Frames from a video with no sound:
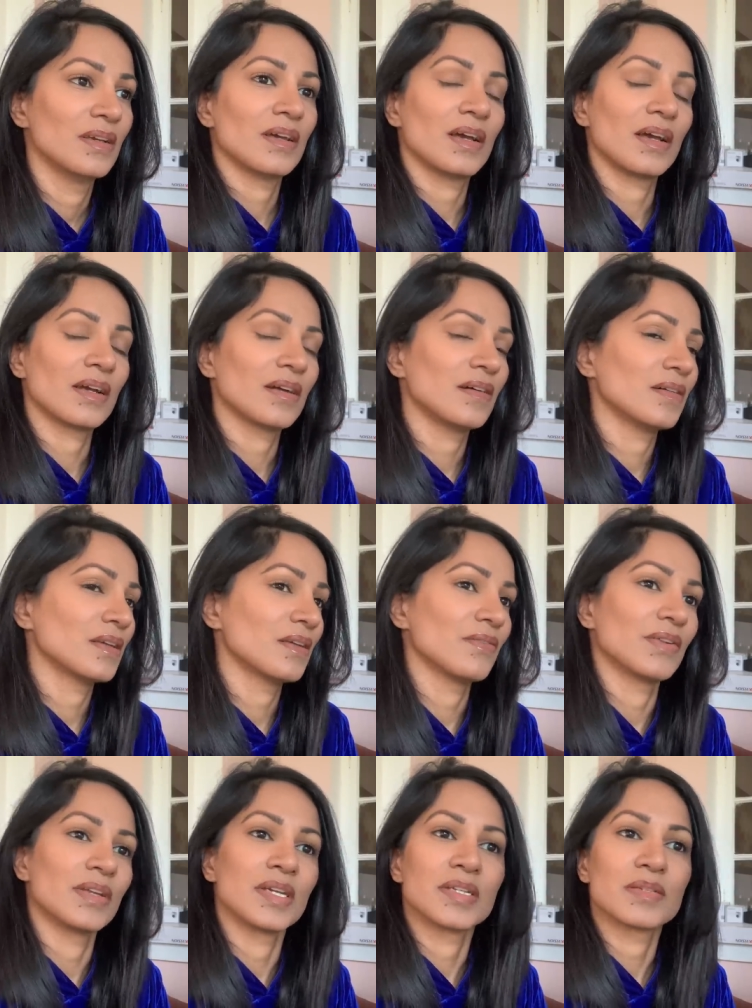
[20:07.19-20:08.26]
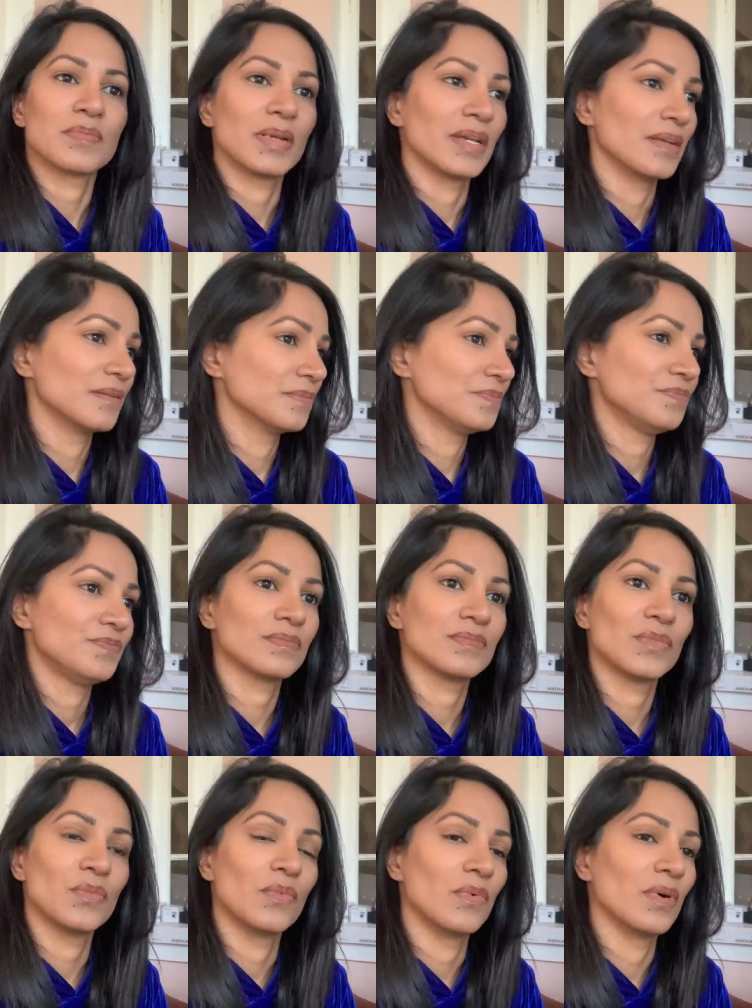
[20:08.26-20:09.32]
I can't even explain
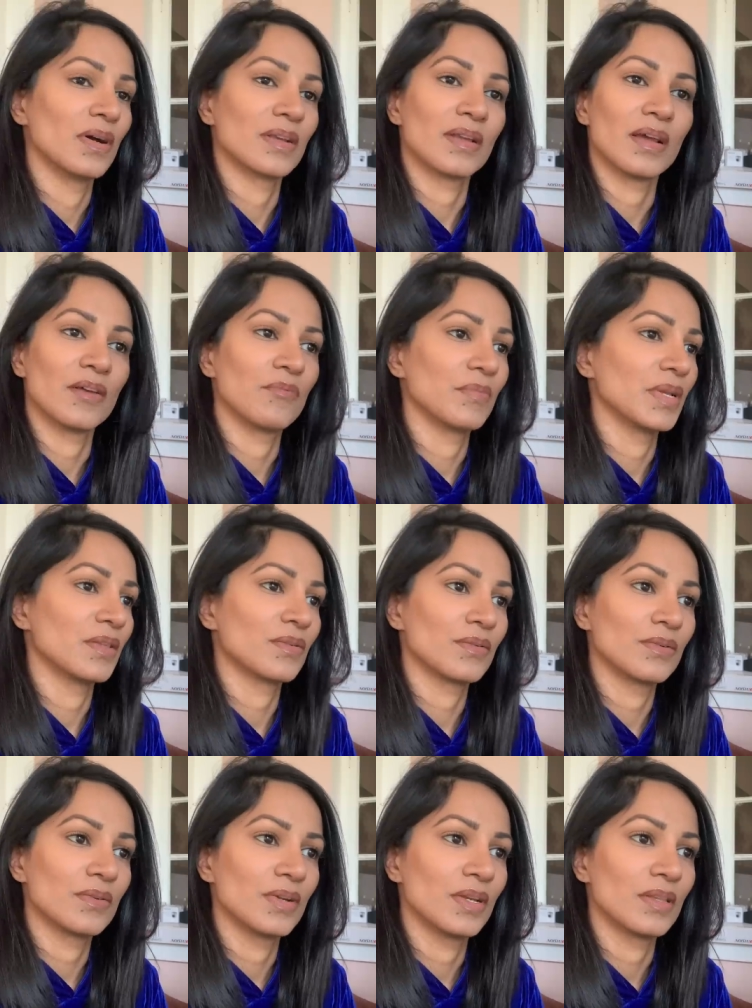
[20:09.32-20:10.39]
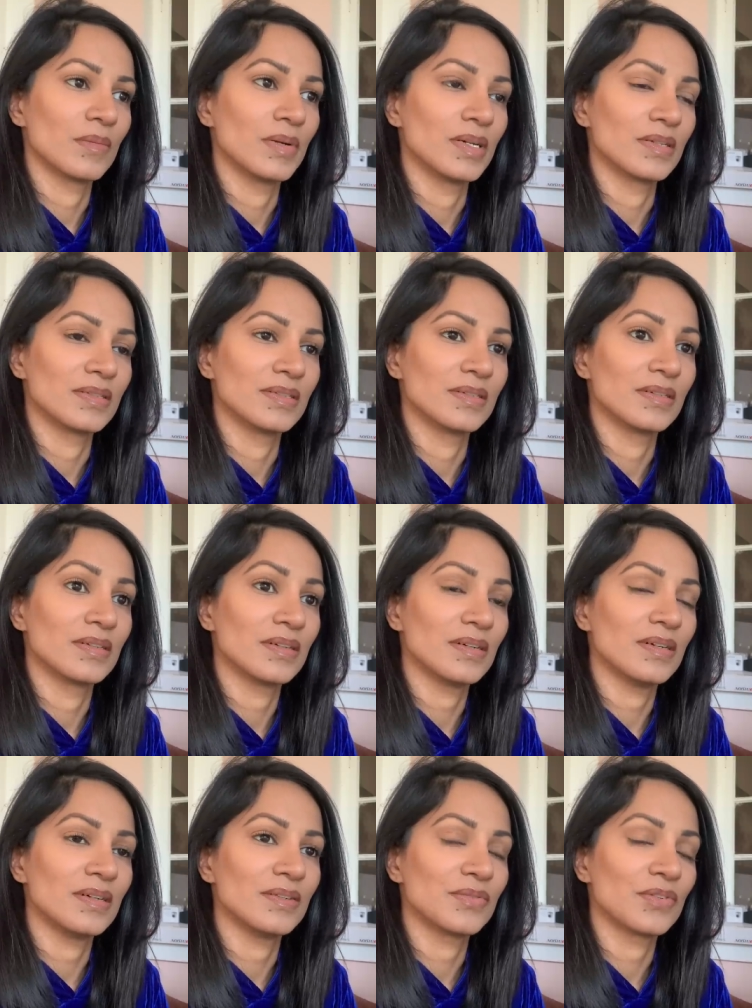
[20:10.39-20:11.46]
what I've been through in the past year and a
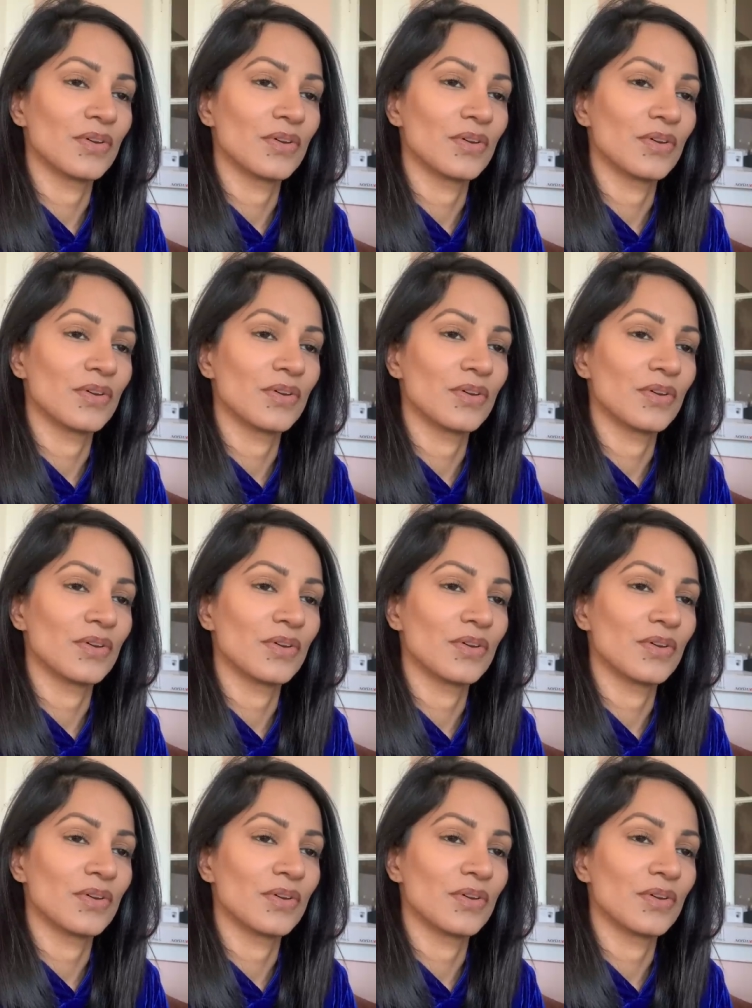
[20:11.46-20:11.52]
half.